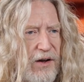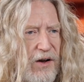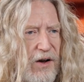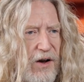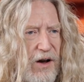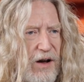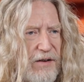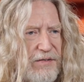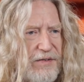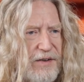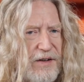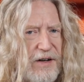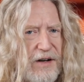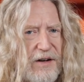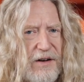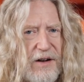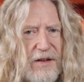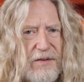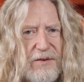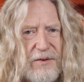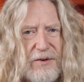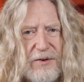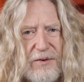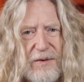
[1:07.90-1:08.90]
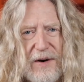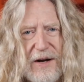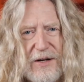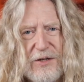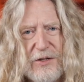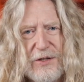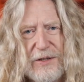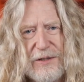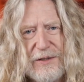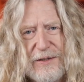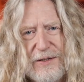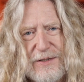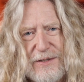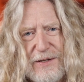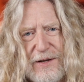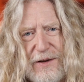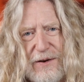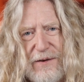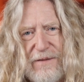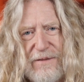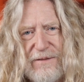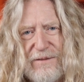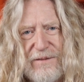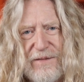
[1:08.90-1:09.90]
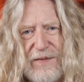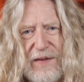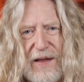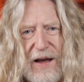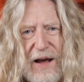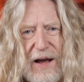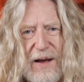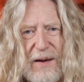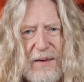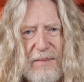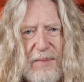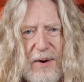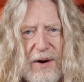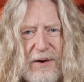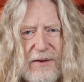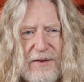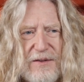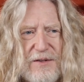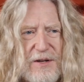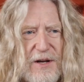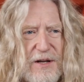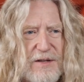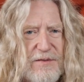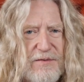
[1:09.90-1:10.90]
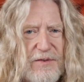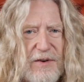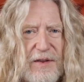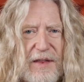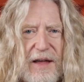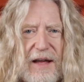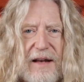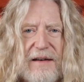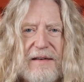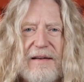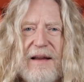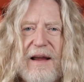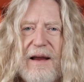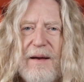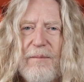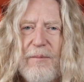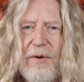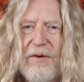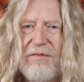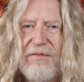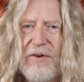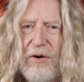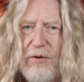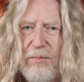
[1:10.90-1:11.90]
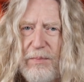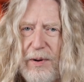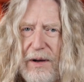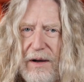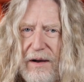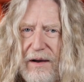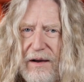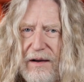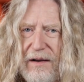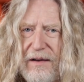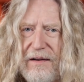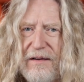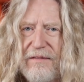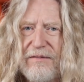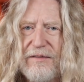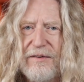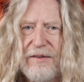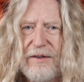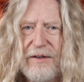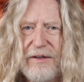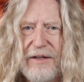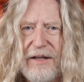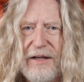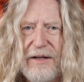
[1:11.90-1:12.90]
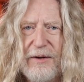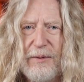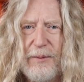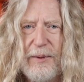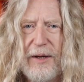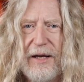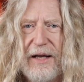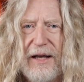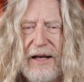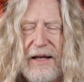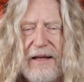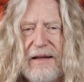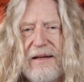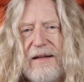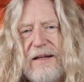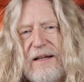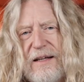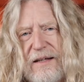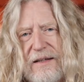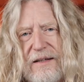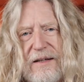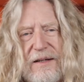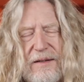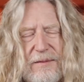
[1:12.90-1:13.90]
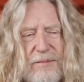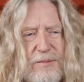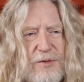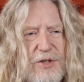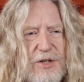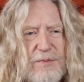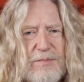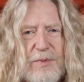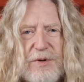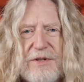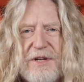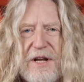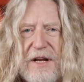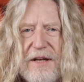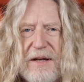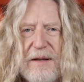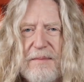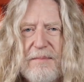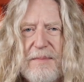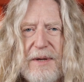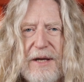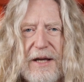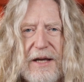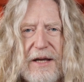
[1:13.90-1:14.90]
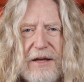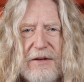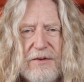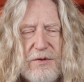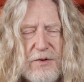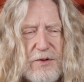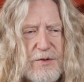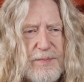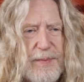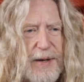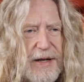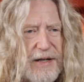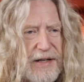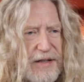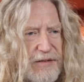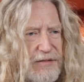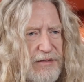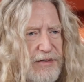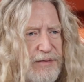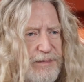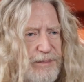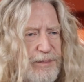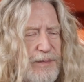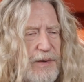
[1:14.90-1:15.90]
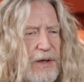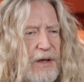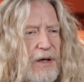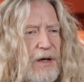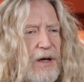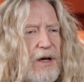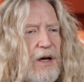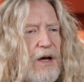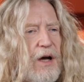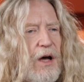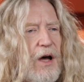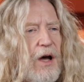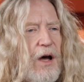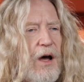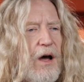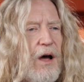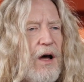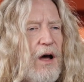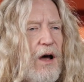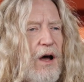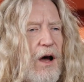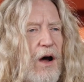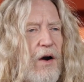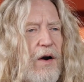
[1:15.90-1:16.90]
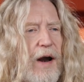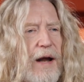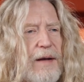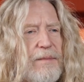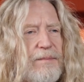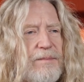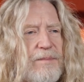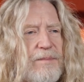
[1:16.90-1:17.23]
off in another direction. So I apologize for that camera faux pas of looking away. Just pretend I'm being introspective. All right,